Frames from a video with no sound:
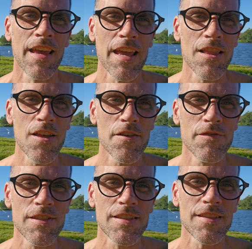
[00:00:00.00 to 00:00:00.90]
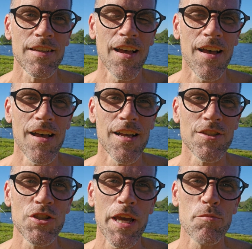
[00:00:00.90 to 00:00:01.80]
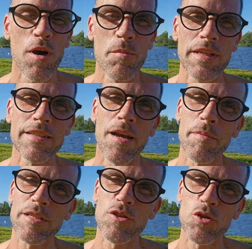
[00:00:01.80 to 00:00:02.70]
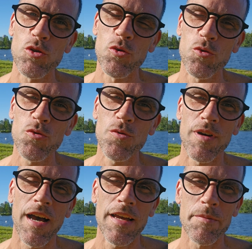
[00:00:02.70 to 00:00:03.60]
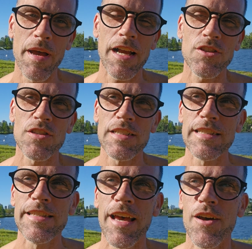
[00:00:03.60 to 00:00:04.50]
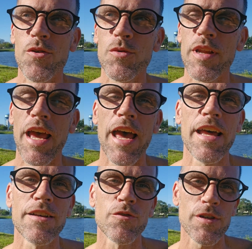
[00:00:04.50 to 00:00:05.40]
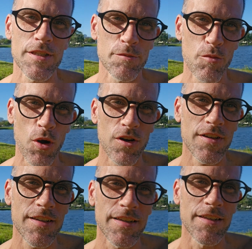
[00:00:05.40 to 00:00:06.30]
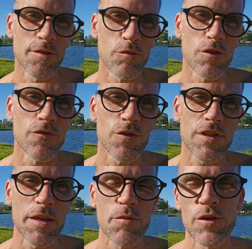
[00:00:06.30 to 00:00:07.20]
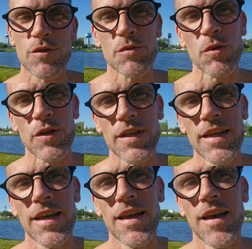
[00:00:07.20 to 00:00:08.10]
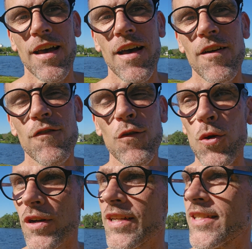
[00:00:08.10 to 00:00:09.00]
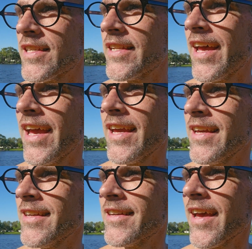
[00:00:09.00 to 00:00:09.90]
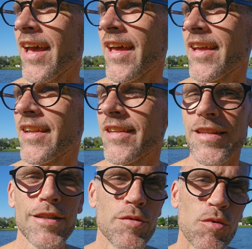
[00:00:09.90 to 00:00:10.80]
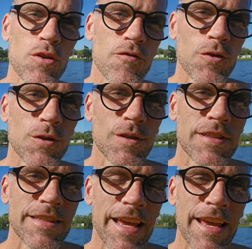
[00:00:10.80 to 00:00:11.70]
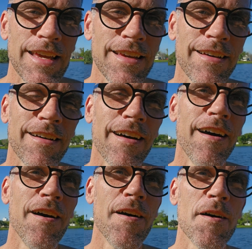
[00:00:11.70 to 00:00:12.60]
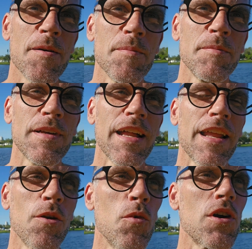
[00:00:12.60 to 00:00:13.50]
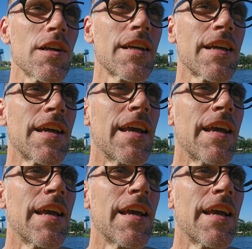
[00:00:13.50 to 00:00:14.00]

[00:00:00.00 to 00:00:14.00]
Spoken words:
Hey loves, Chad Putman coming to you. I am actually down at Crescent Park in beautiful St. Petersburg, Florida today, and it's a beautiful day. Got out of work